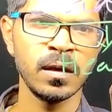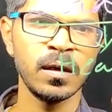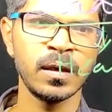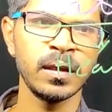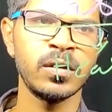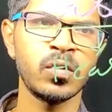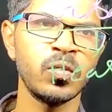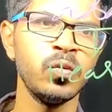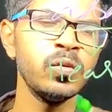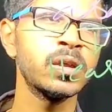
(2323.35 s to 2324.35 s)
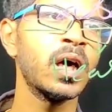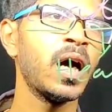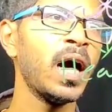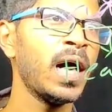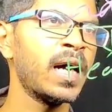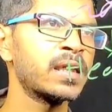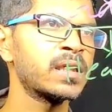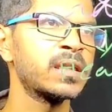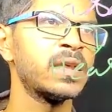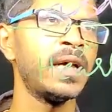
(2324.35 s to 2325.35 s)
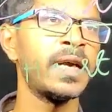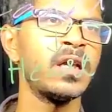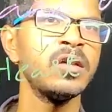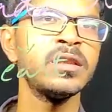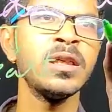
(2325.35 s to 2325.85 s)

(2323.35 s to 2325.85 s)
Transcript: Greek root heart. And logy,